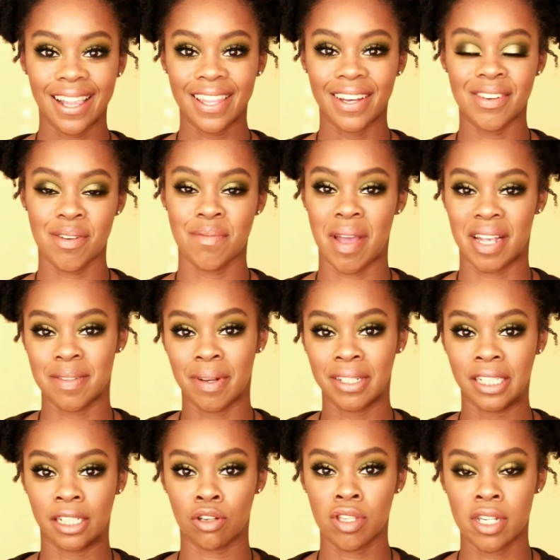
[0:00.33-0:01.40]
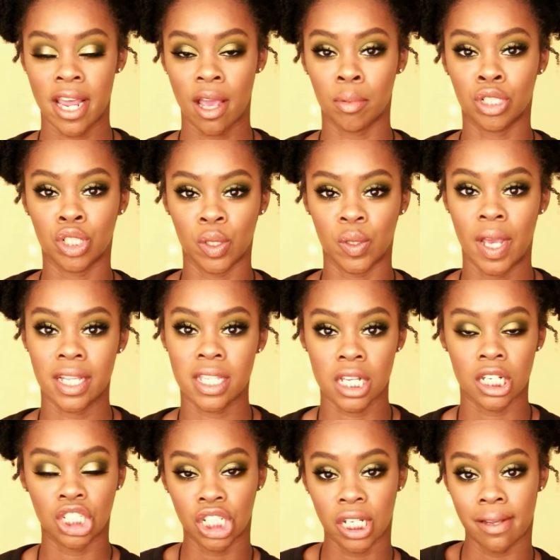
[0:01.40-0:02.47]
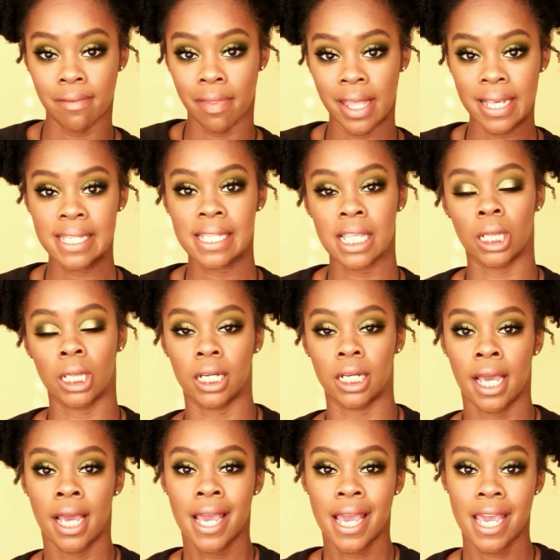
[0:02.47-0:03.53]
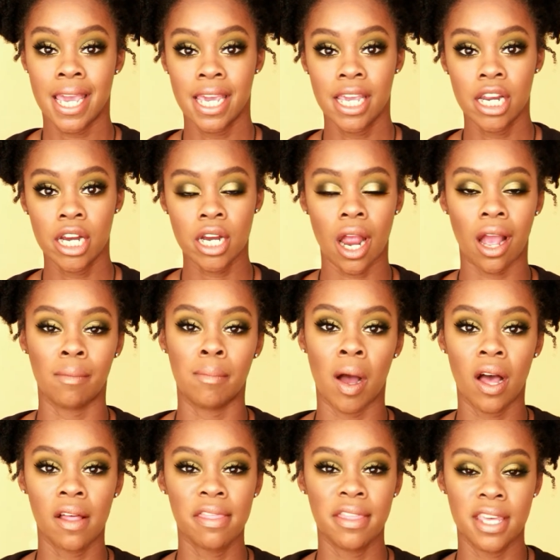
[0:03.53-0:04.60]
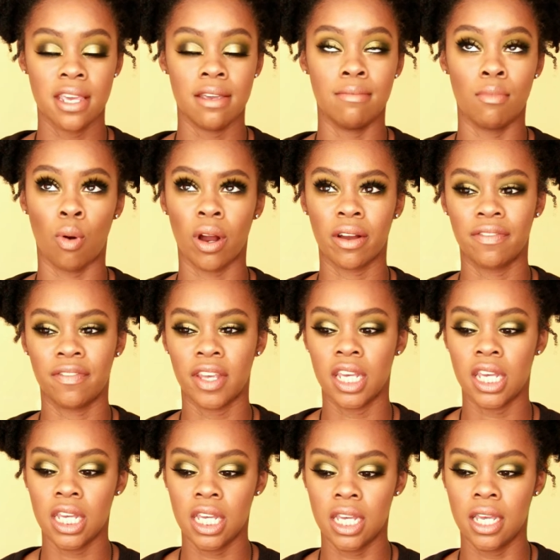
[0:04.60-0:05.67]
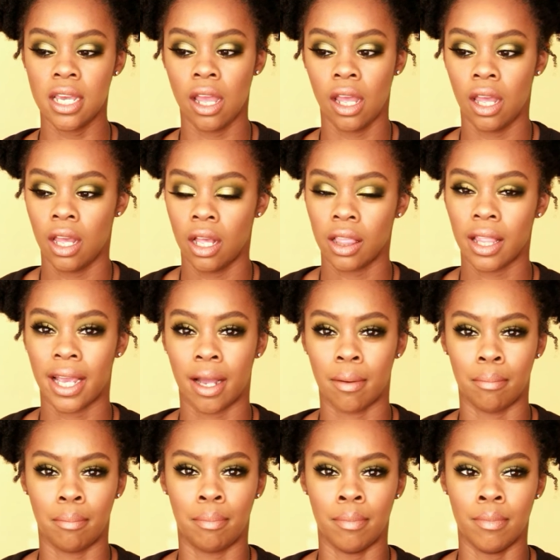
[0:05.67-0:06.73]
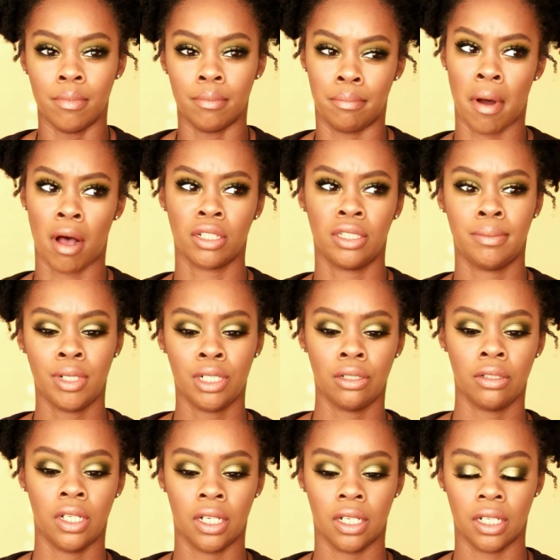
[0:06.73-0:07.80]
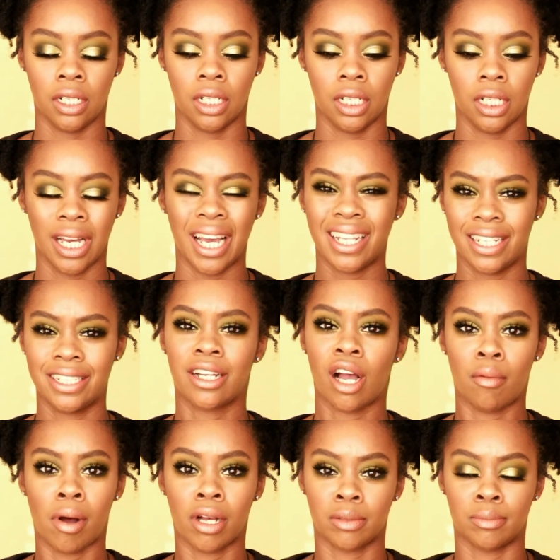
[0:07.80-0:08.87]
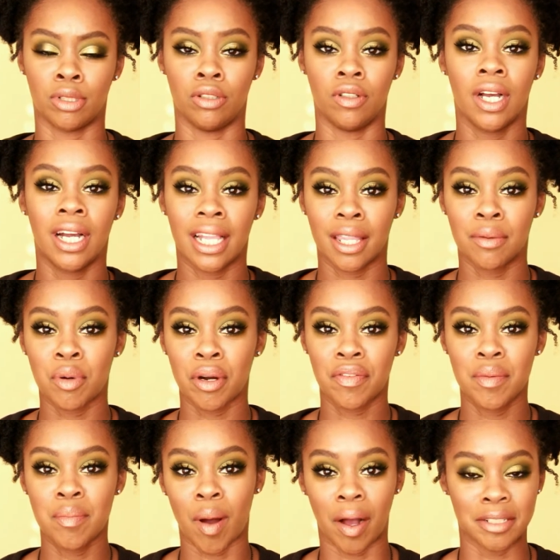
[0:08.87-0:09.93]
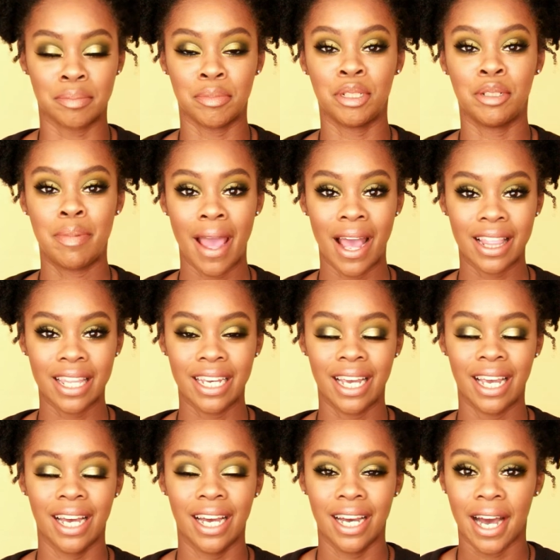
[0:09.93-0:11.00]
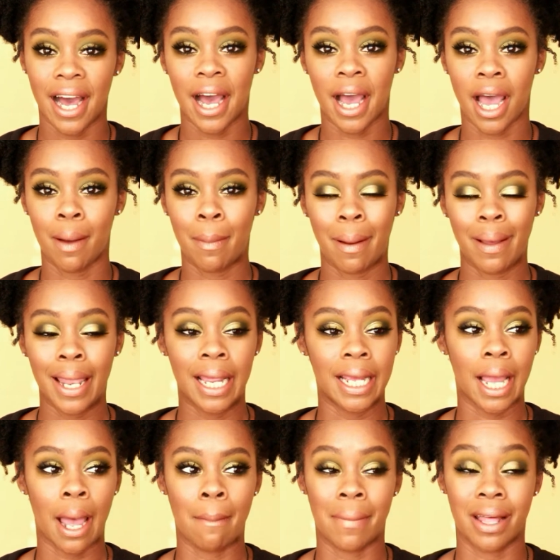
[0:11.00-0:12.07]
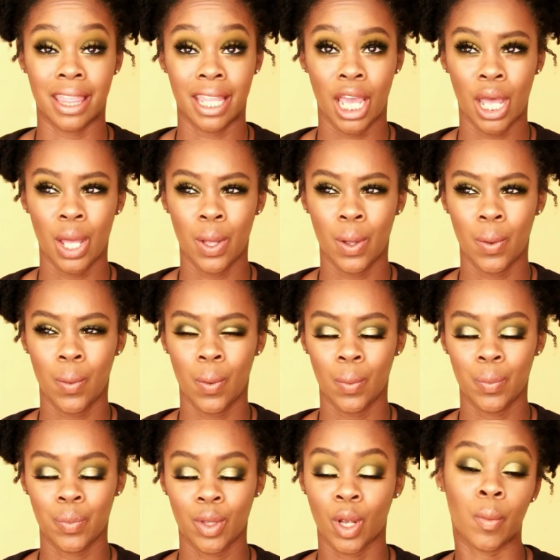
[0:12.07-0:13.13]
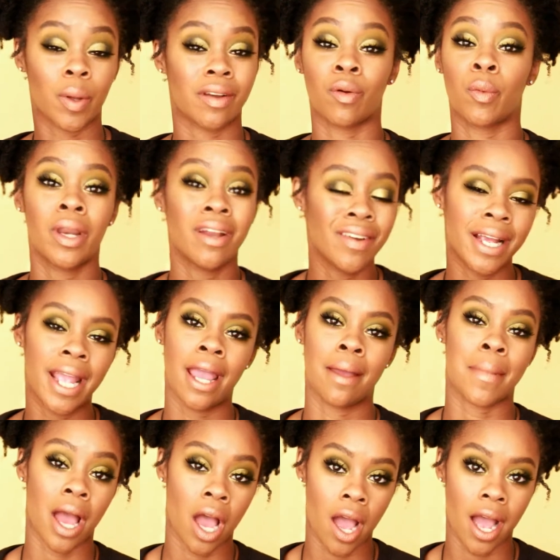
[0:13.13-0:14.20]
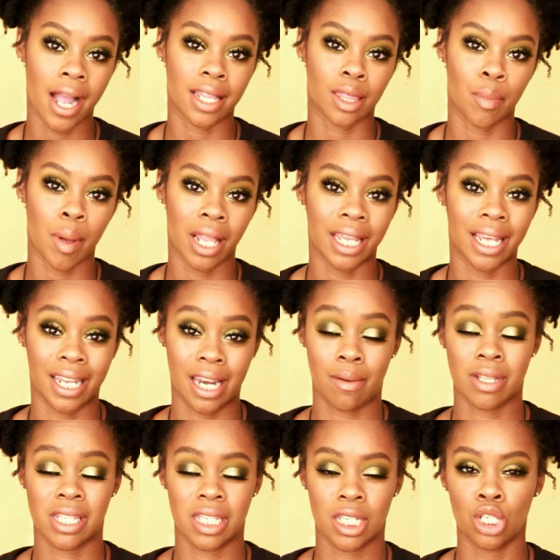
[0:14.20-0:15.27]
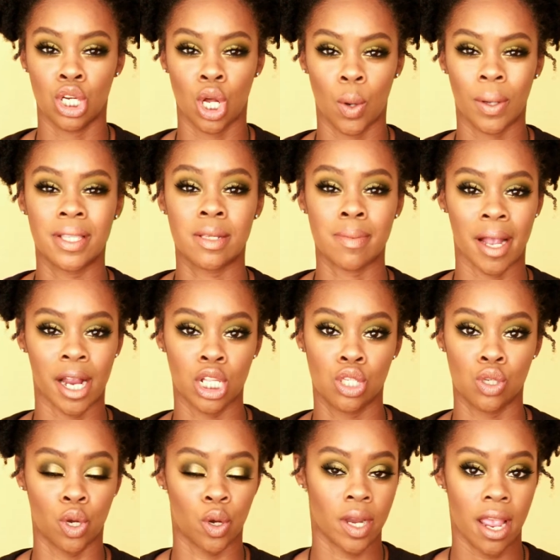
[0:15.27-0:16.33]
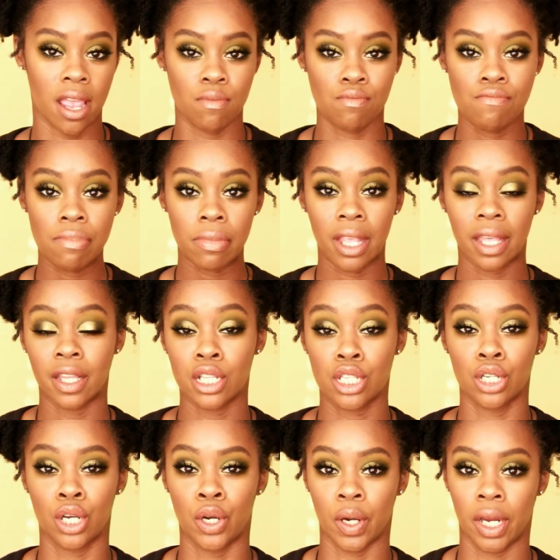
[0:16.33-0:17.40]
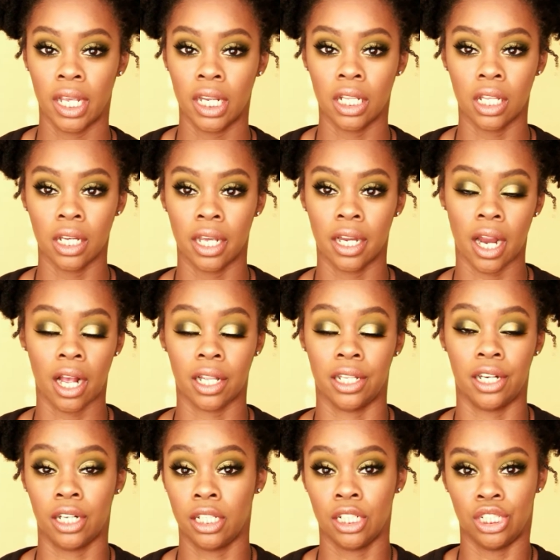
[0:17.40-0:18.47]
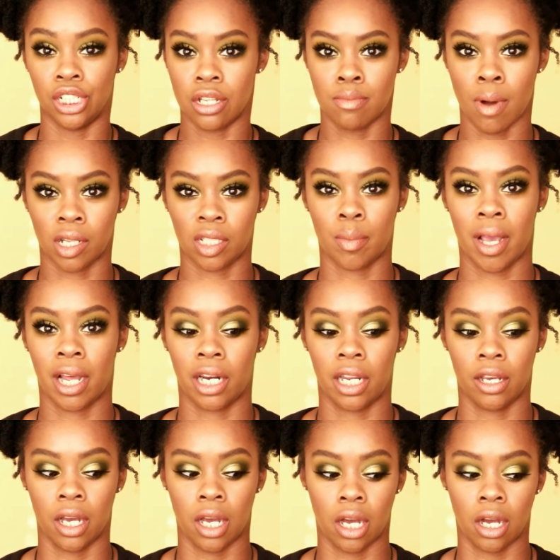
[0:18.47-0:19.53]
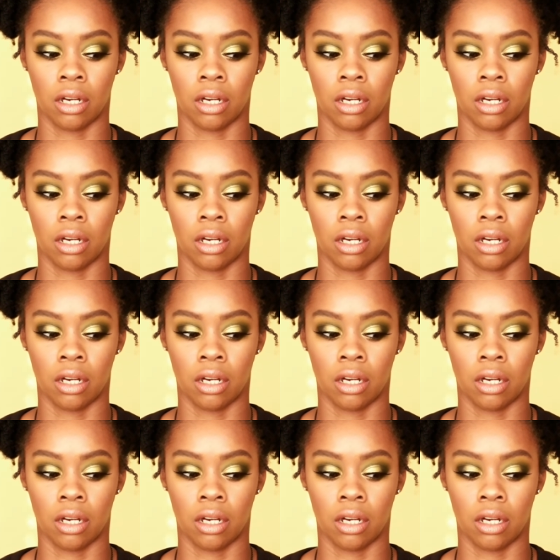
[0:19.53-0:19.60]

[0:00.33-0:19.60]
Hello, welcome back to my channel. Today I'll be showing you how to achieve this look here. I bought the Morphe like Boss Mood. I think it's called Boss Mood. The Morphe Boss Mood palette. Probably like a month ago or whatever. Whenever it came out, I got the palette and I was, inspired to create this green look here. I literally just bought the palette